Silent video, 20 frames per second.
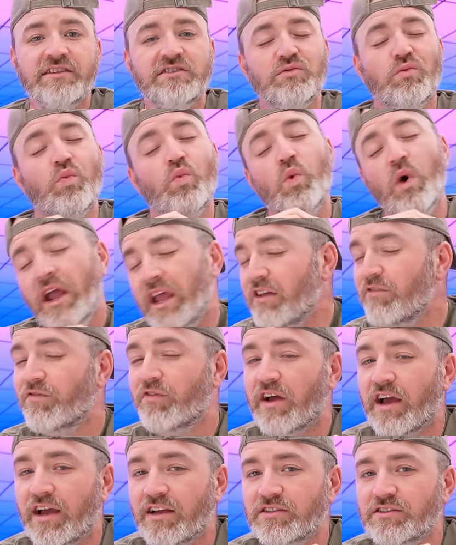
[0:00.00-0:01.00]
it's way
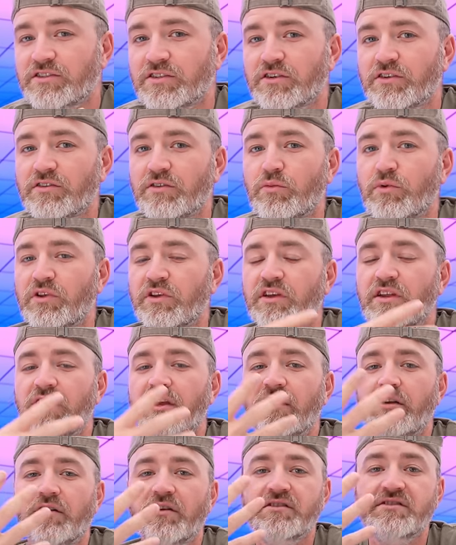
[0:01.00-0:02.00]
faster than what you're gonna
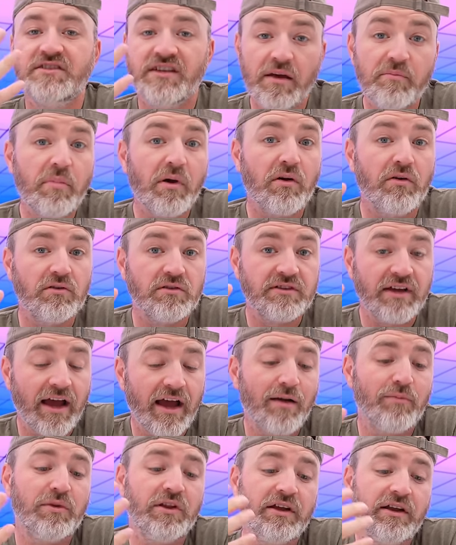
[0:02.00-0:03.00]
get on a typical
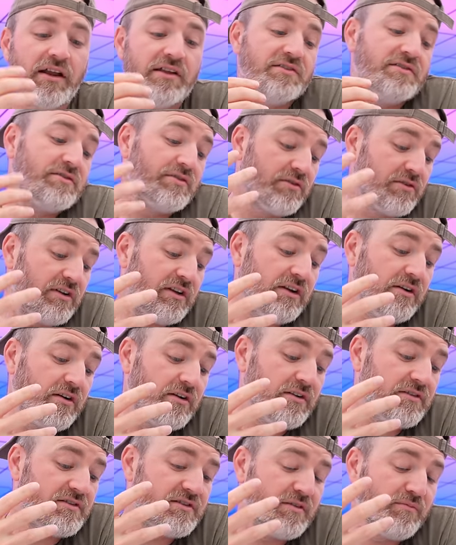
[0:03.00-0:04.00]
tablet and certainly not
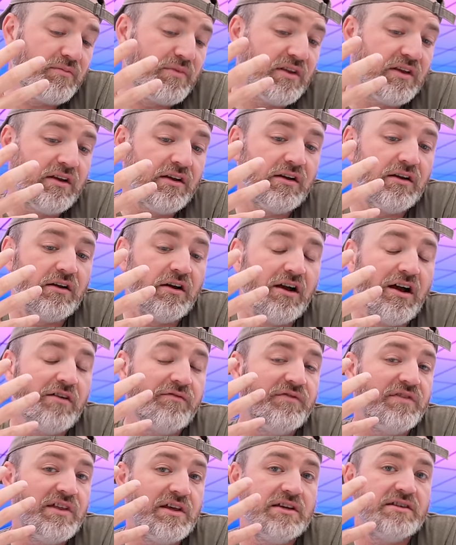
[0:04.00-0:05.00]
on something
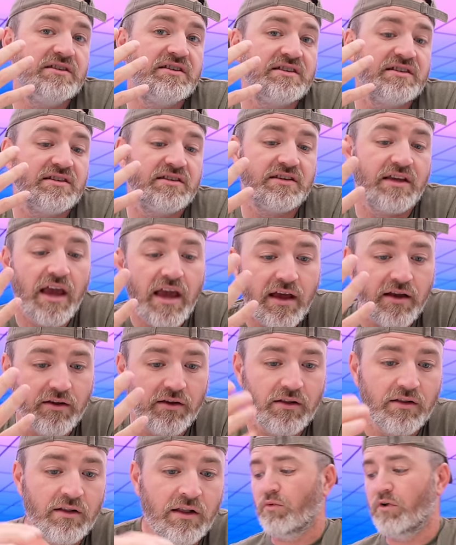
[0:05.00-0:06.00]
of this
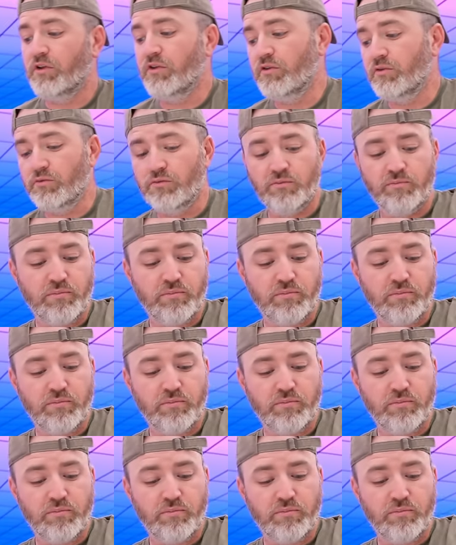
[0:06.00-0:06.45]
scale. When you